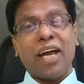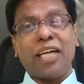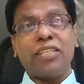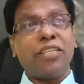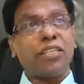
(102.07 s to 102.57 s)

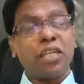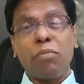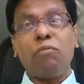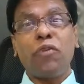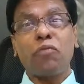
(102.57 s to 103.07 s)
And
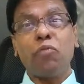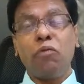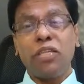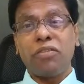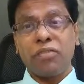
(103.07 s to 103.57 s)
some of his
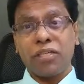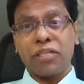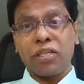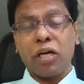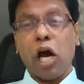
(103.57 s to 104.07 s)
movies
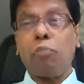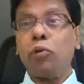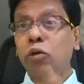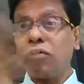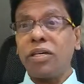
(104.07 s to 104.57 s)
was
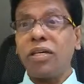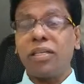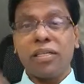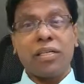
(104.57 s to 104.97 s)
Apurva